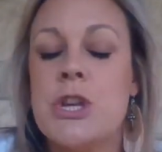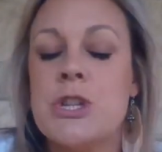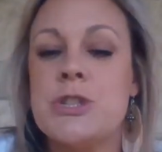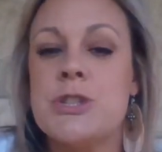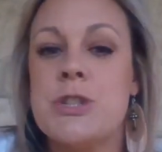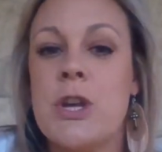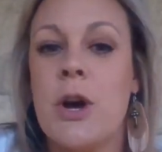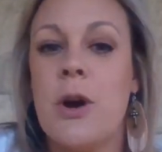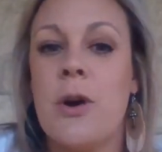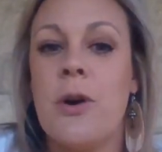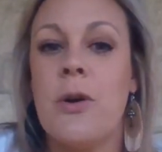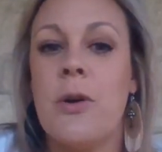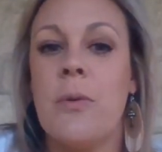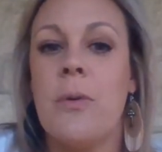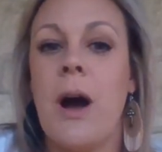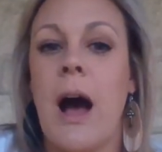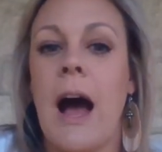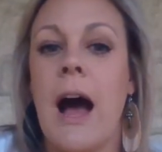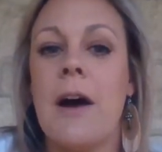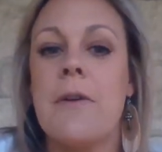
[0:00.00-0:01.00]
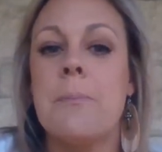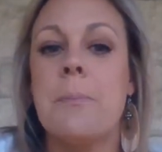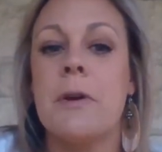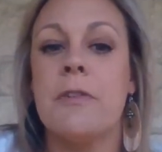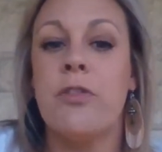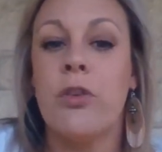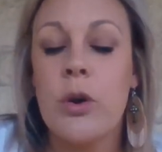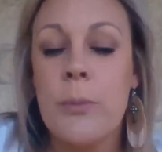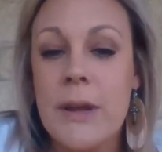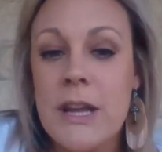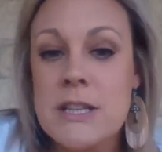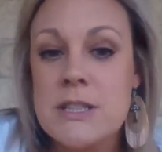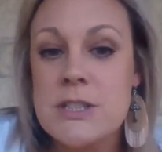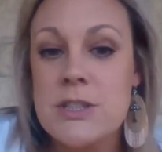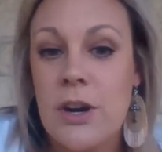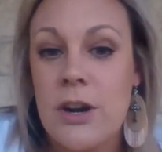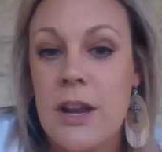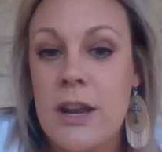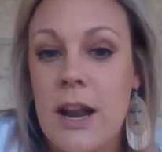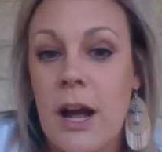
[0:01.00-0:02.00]
So, before we get
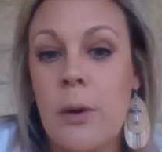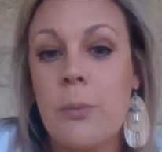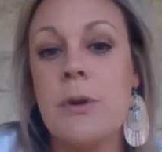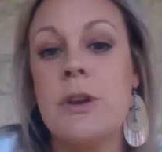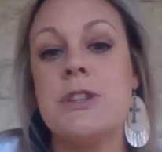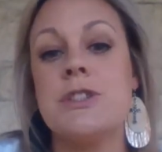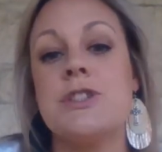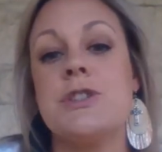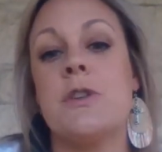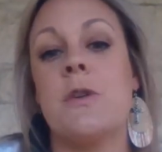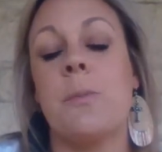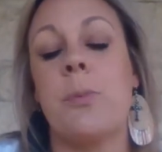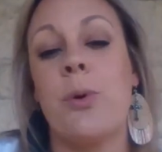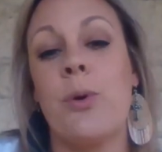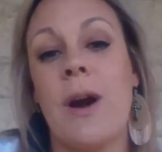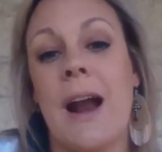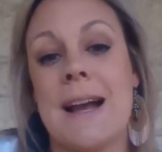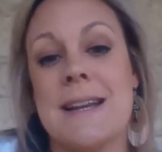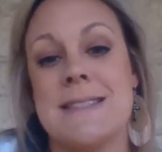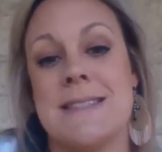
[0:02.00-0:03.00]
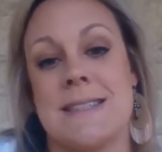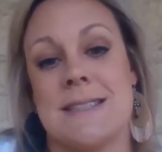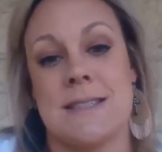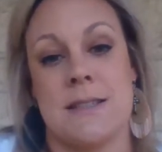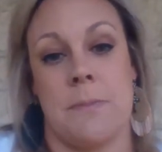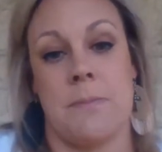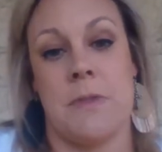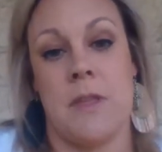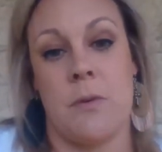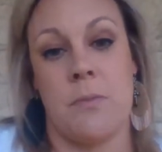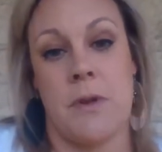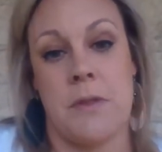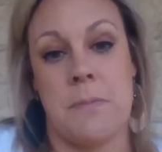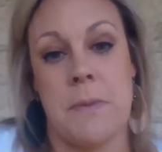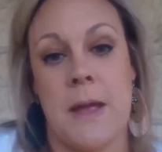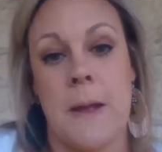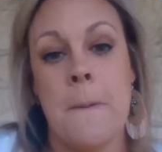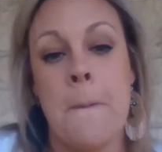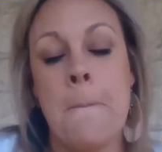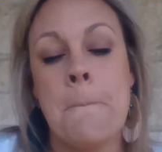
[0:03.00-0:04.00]
started, I want you to practice something with
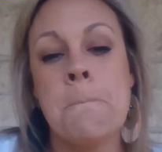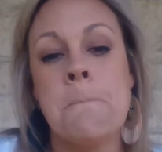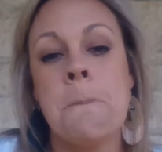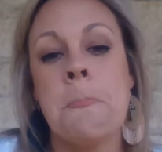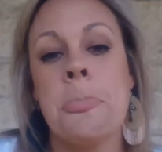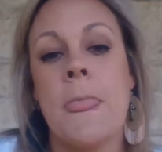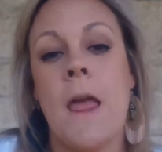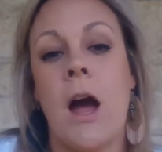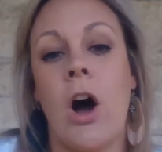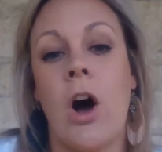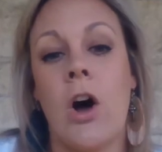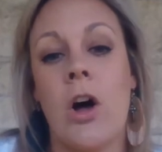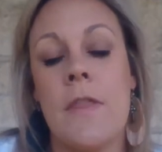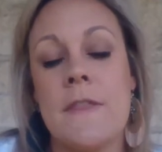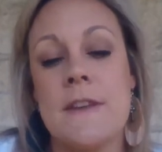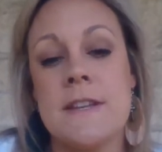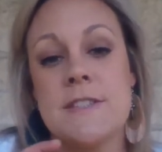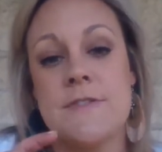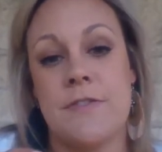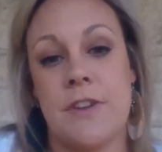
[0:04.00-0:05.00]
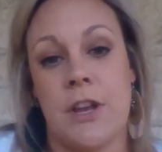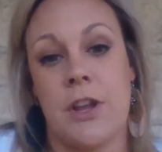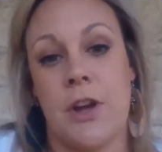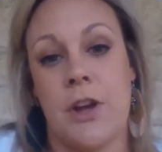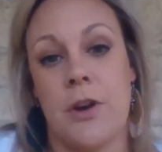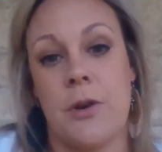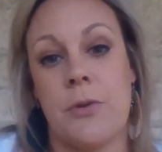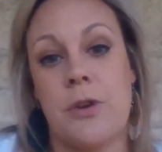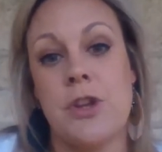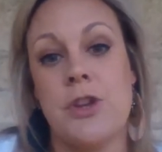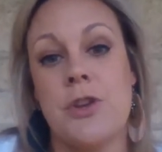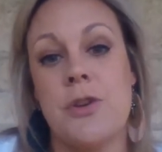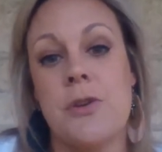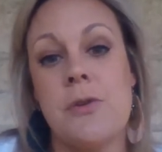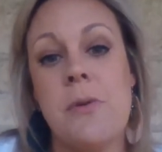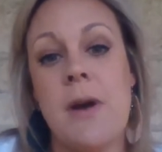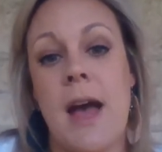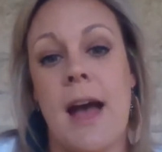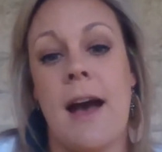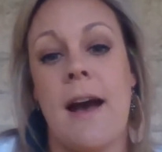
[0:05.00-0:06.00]
me. On this video,
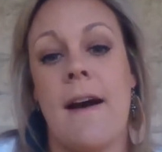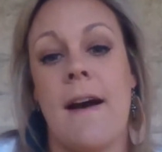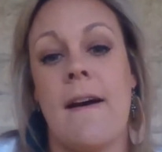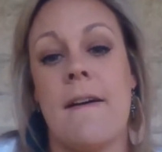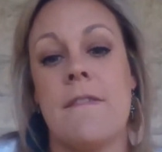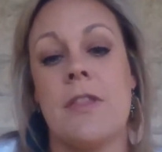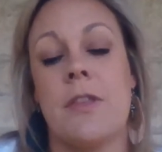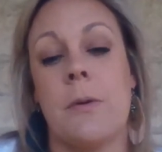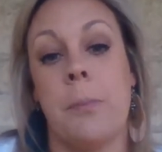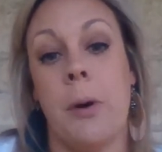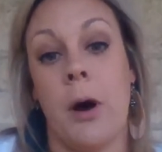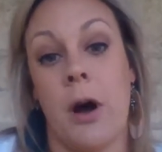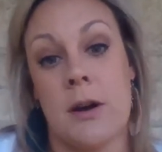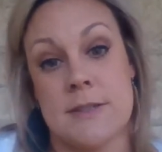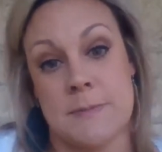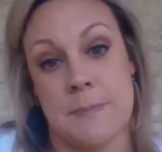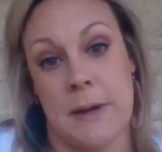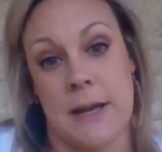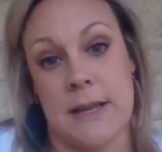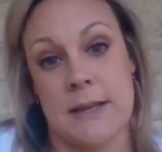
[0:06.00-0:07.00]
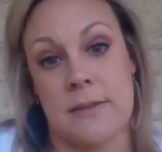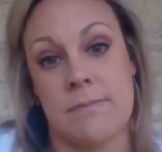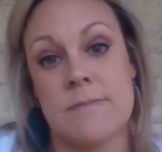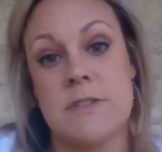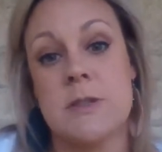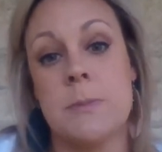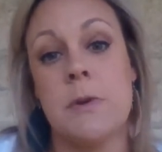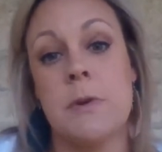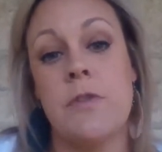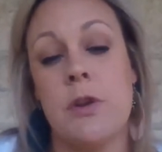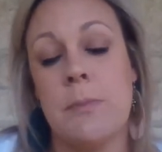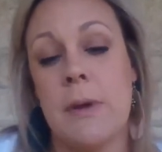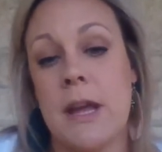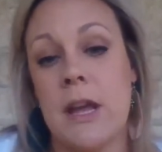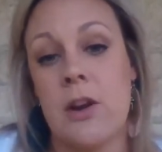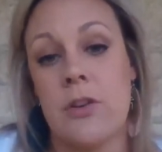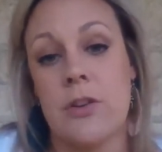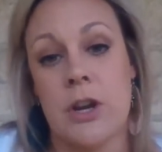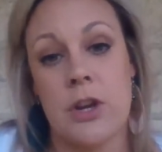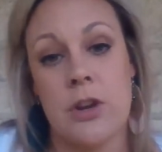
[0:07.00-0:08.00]
you have the pause button. Some of you
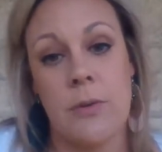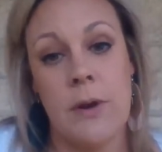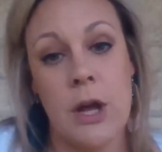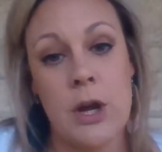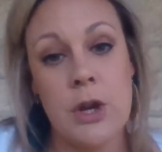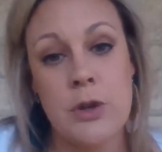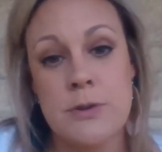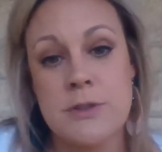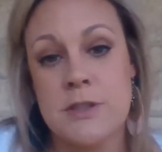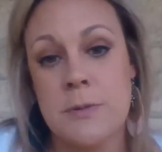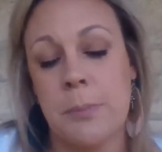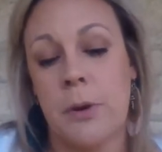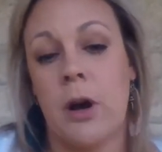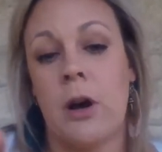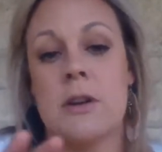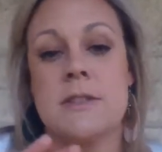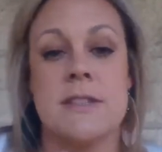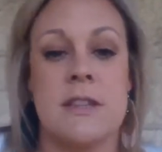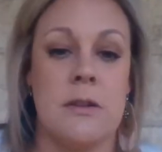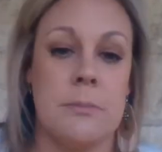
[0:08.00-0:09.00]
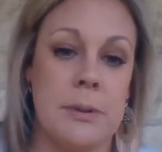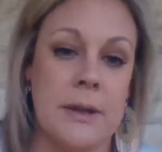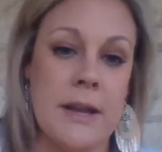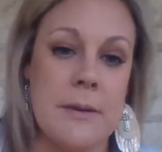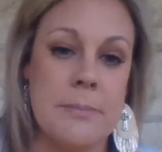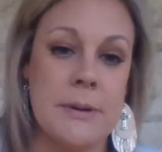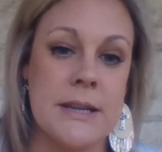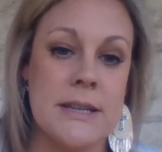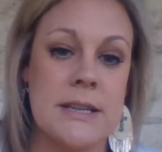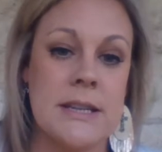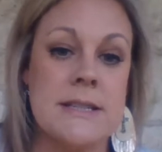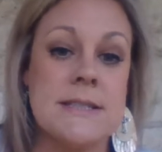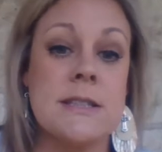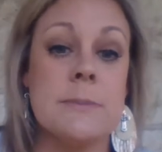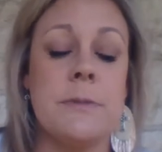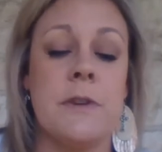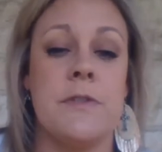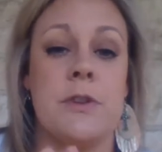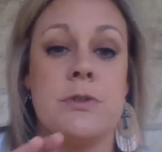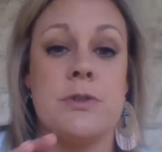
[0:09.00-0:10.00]
may already know how to use the pause and the play button, and
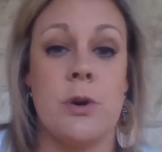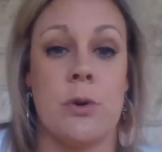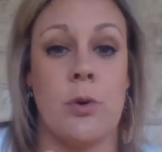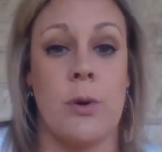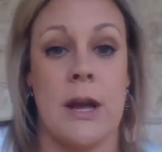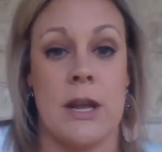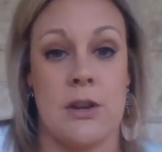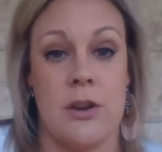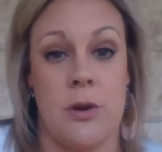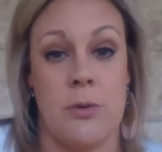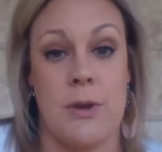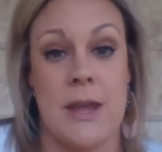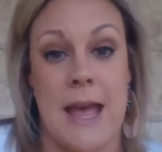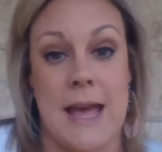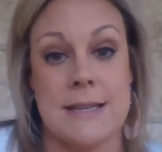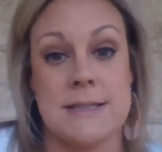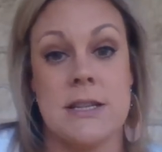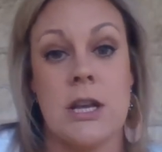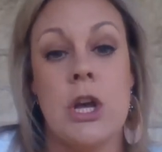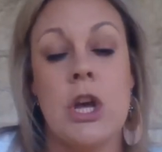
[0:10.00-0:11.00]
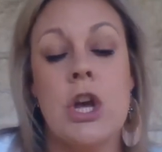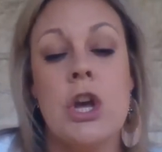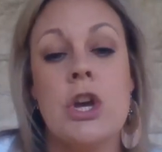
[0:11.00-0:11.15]
some of you don't quite know yet.